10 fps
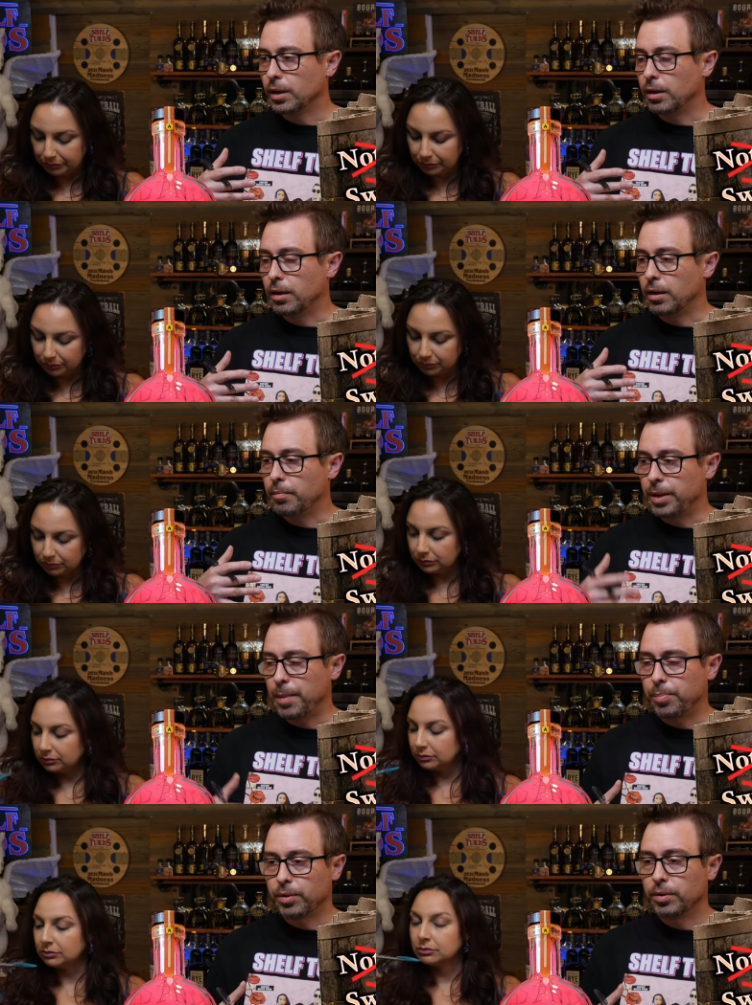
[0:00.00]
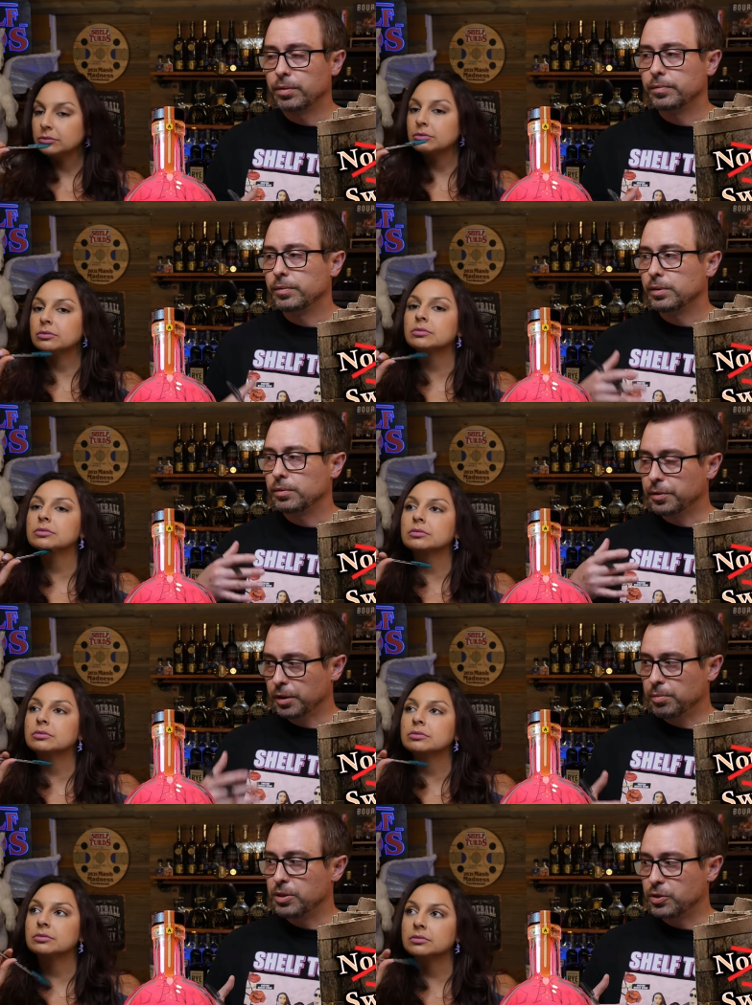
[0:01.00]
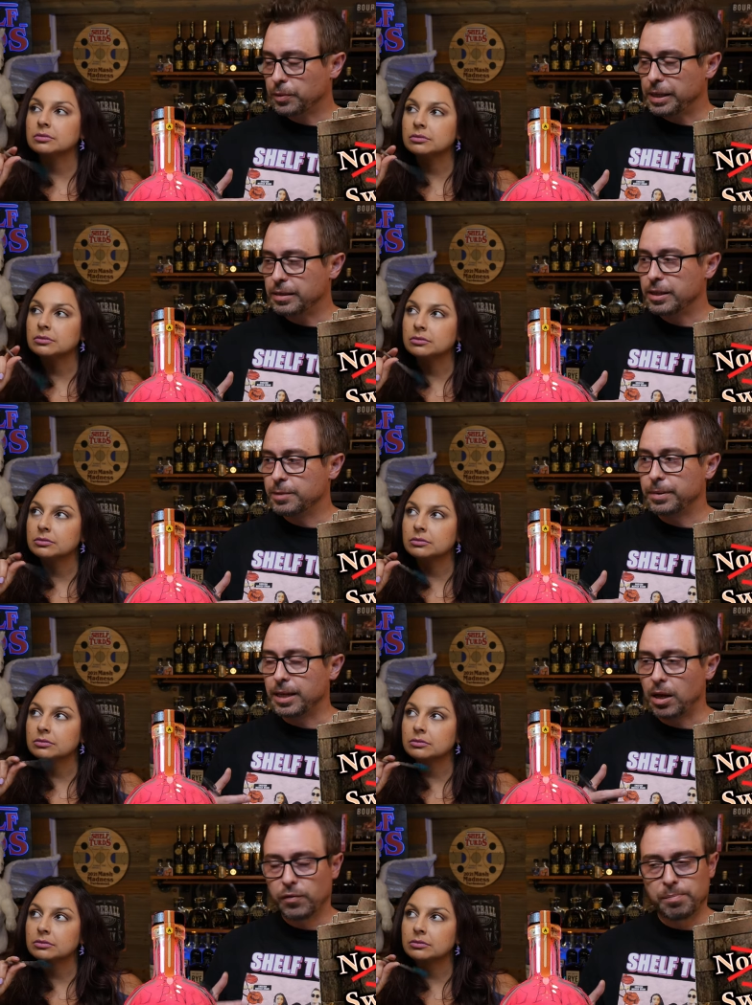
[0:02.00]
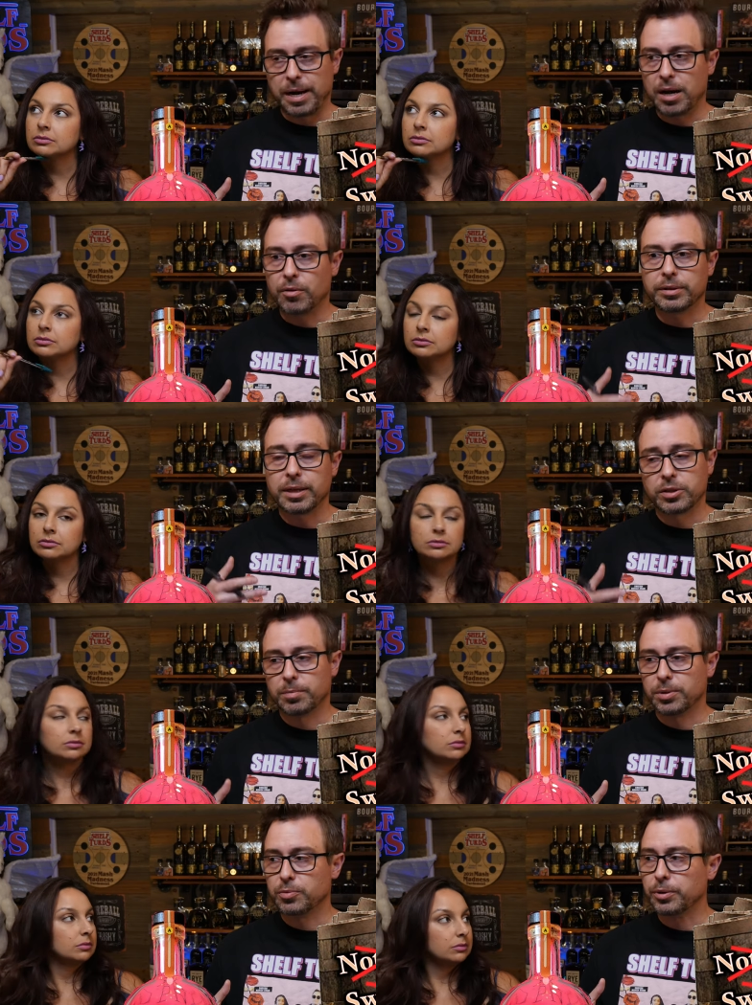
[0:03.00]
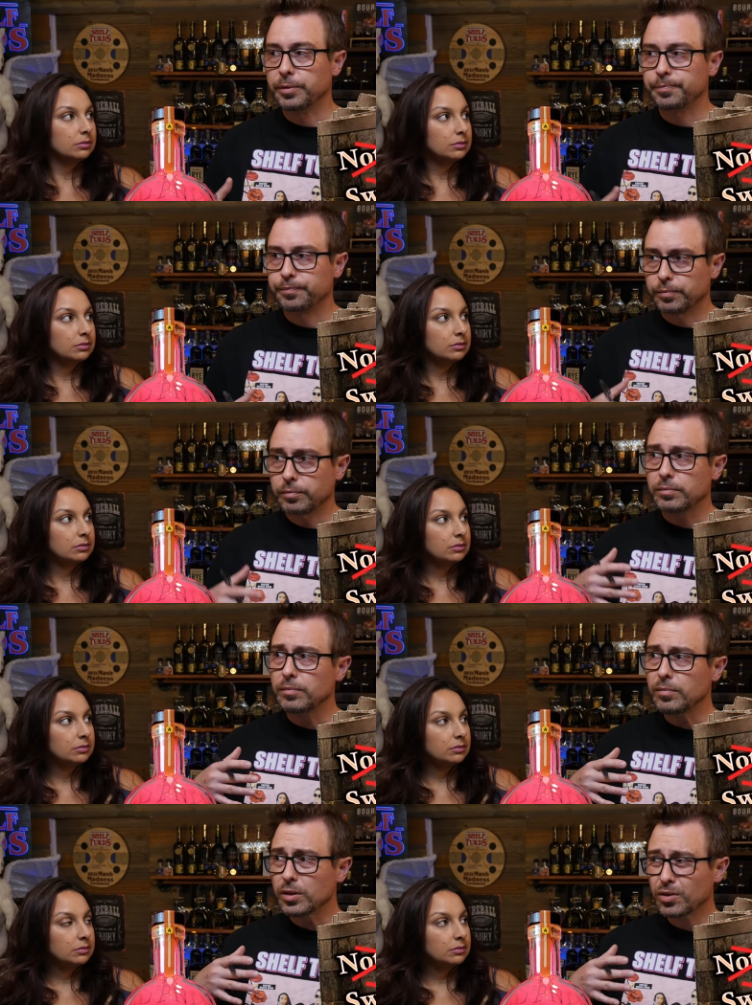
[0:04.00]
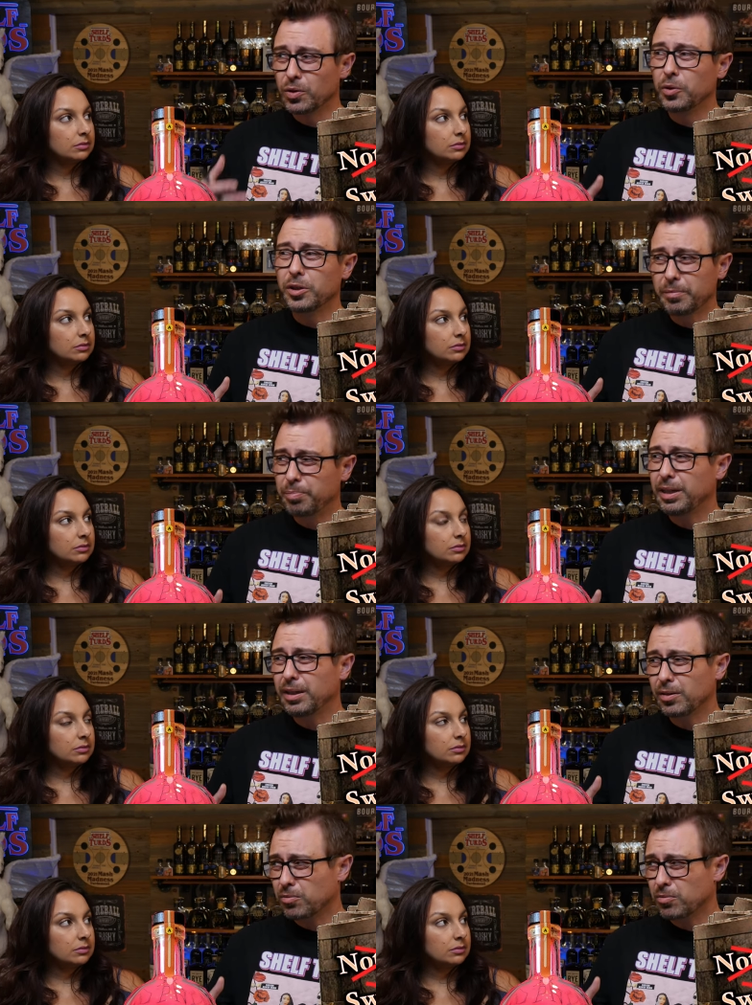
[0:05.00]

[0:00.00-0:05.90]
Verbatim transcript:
Speaker 1: uh, pepper, a little bit of sweetness, but not overpowering. Not super sweet. Could be a